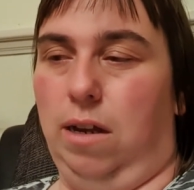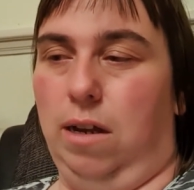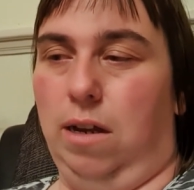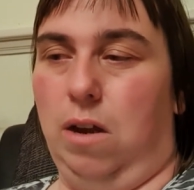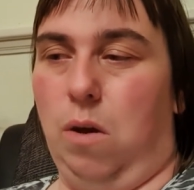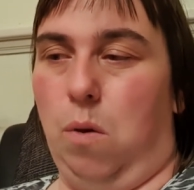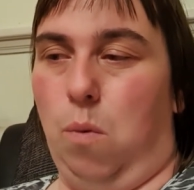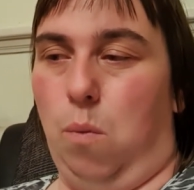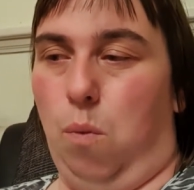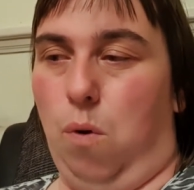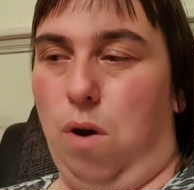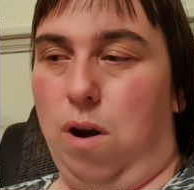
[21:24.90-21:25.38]

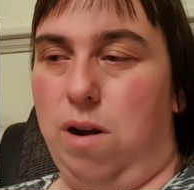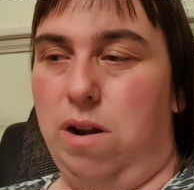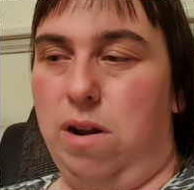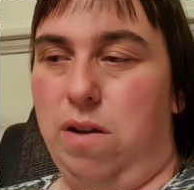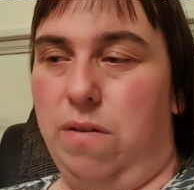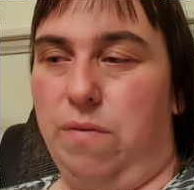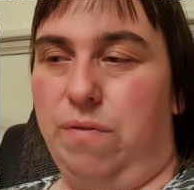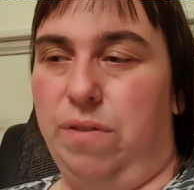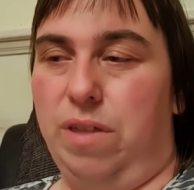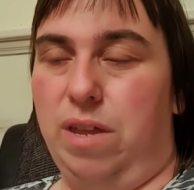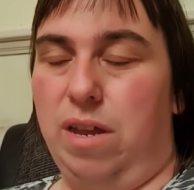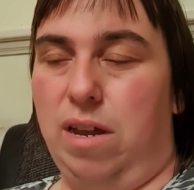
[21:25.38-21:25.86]
One
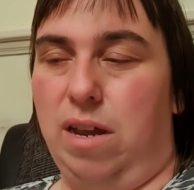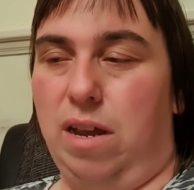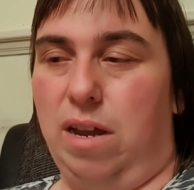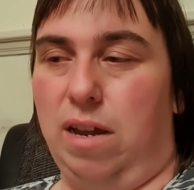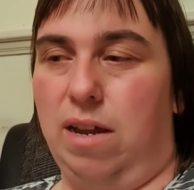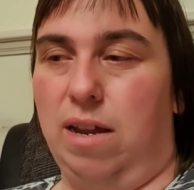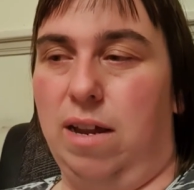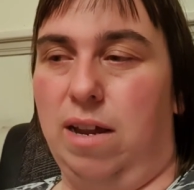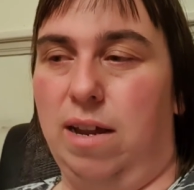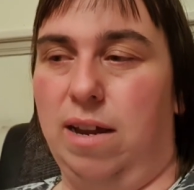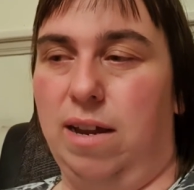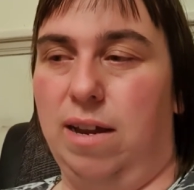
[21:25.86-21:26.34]
of the
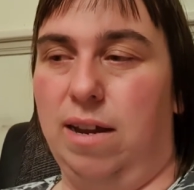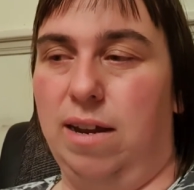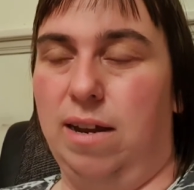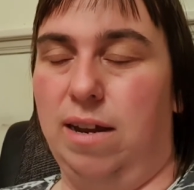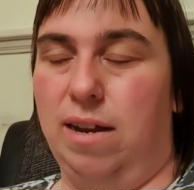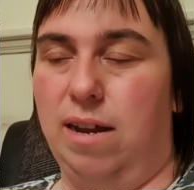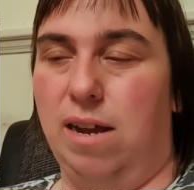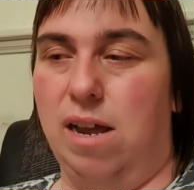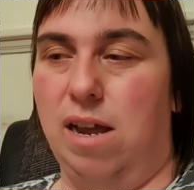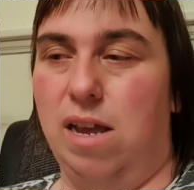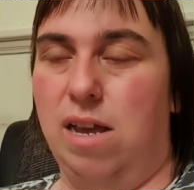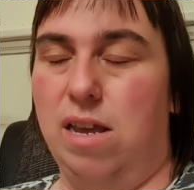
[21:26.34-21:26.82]

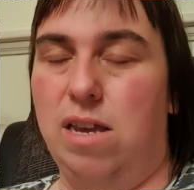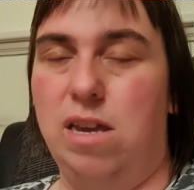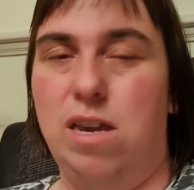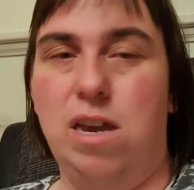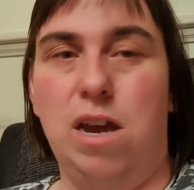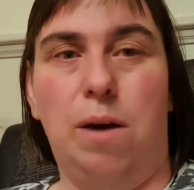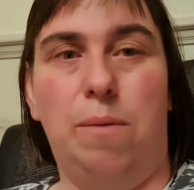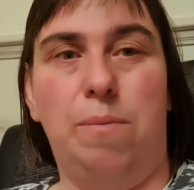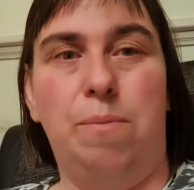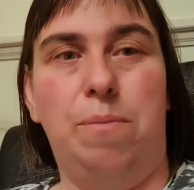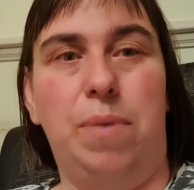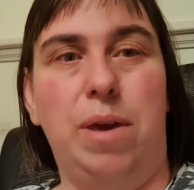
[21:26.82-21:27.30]

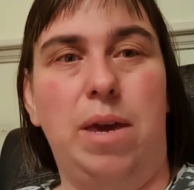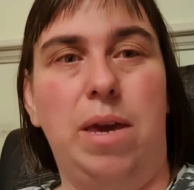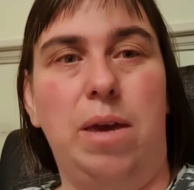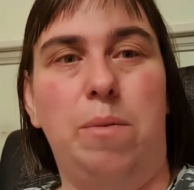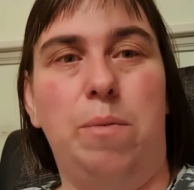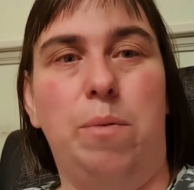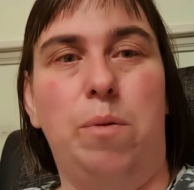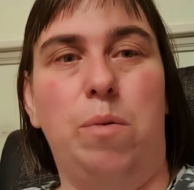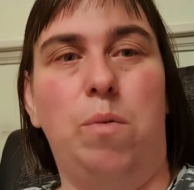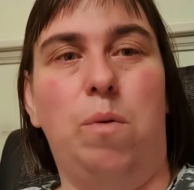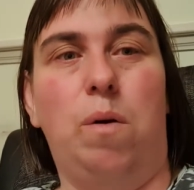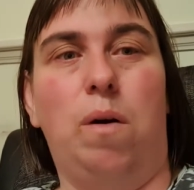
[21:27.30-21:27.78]
young
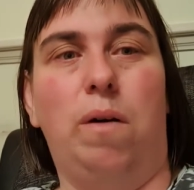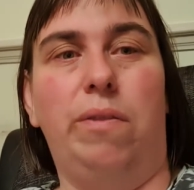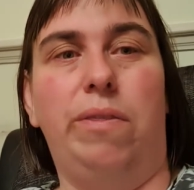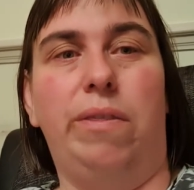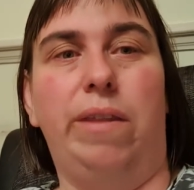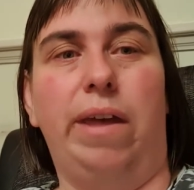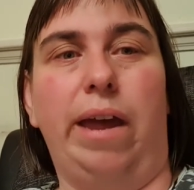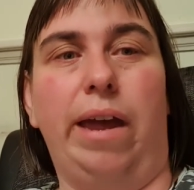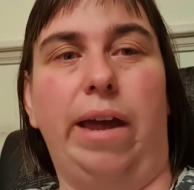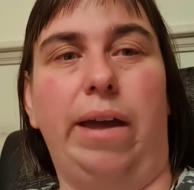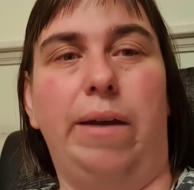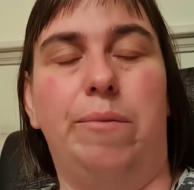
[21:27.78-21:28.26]
people on
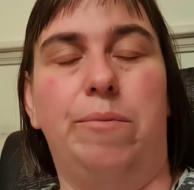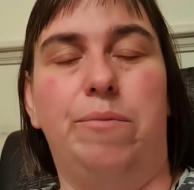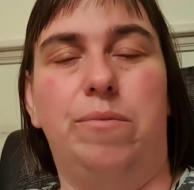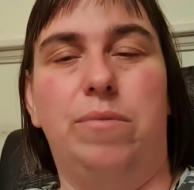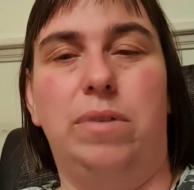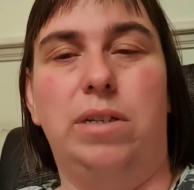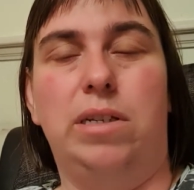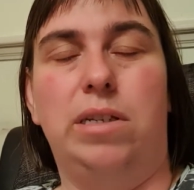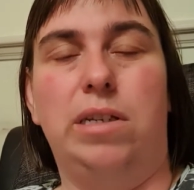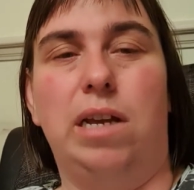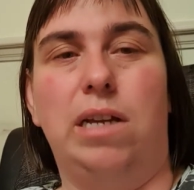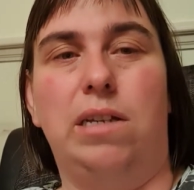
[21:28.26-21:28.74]
there
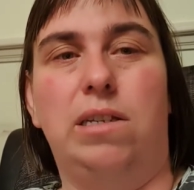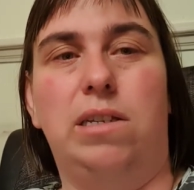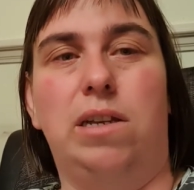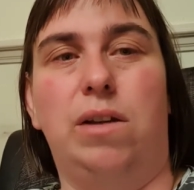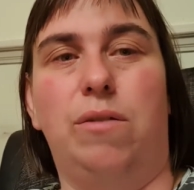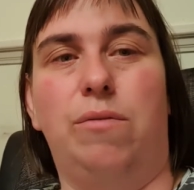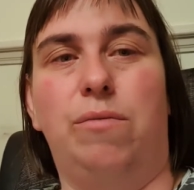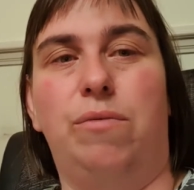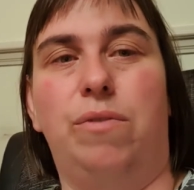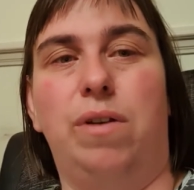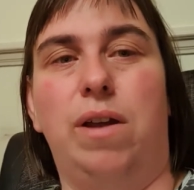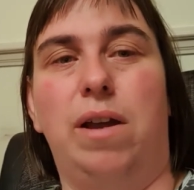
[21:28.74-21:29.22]
said
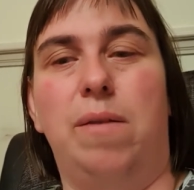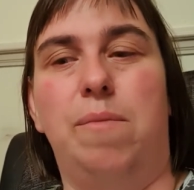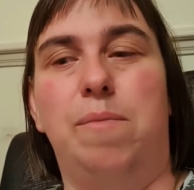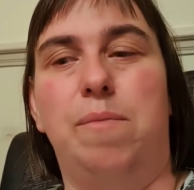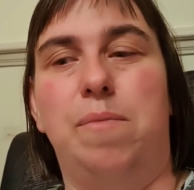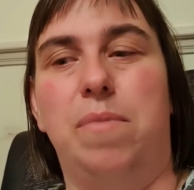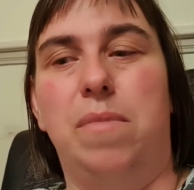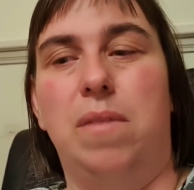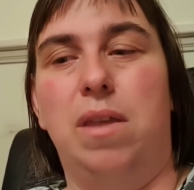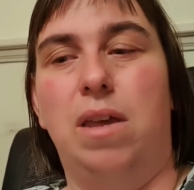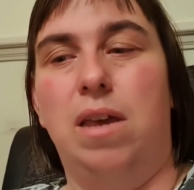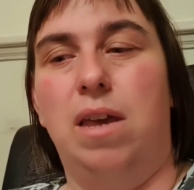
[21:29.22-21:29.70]
something,
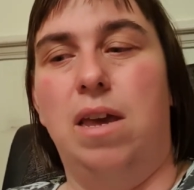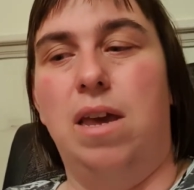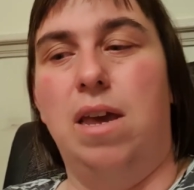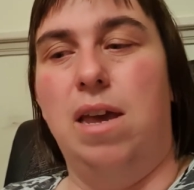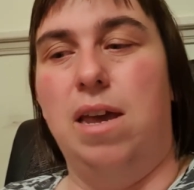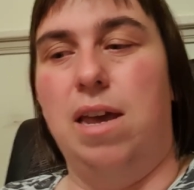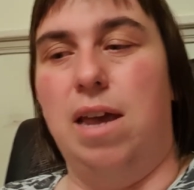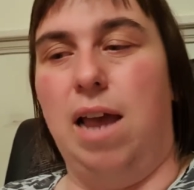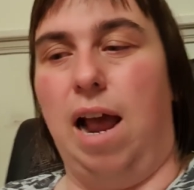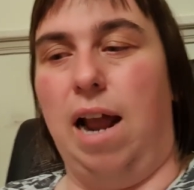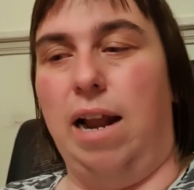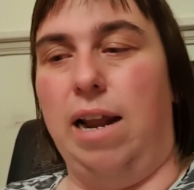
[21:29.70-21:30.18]

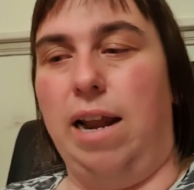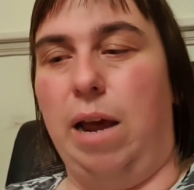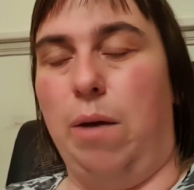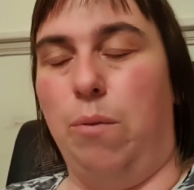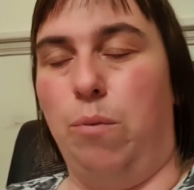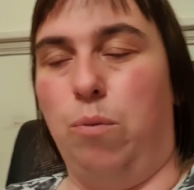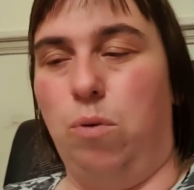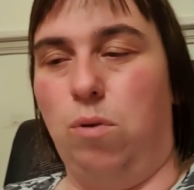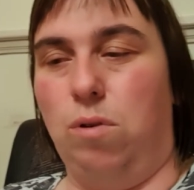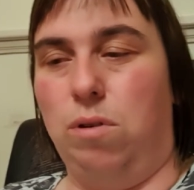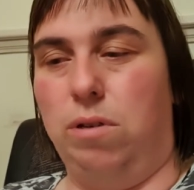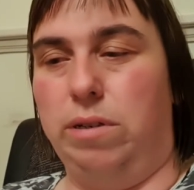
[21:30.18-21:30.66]
and
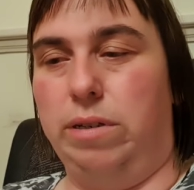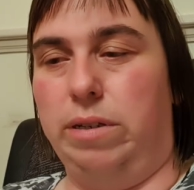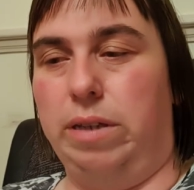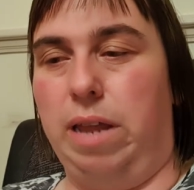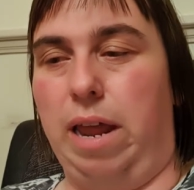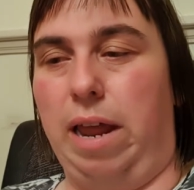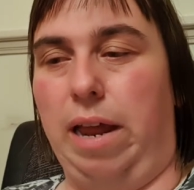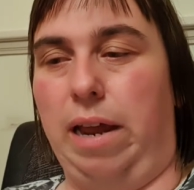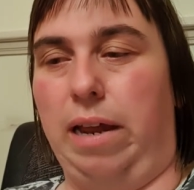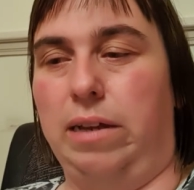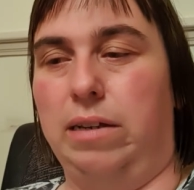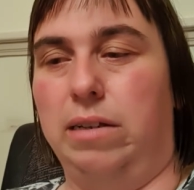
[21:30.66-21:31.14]
that was
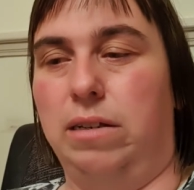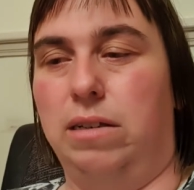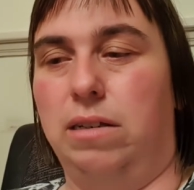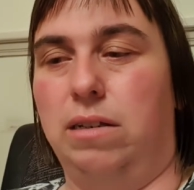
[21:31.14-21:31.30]
that